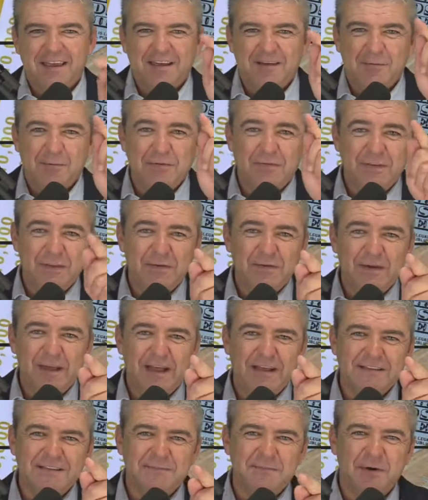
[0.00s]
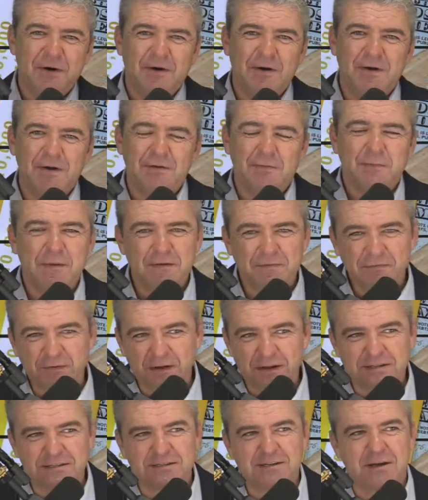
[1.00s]
We'll see you guys tomorrow. It's been a
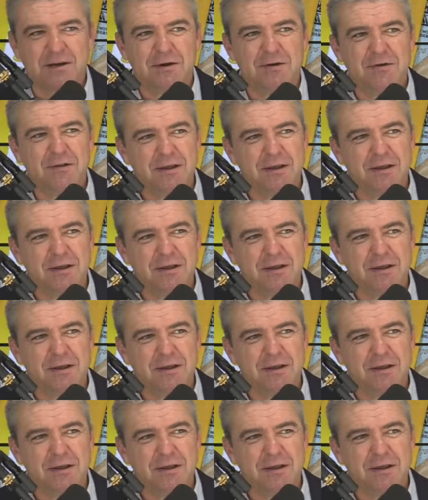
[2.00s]
fun show.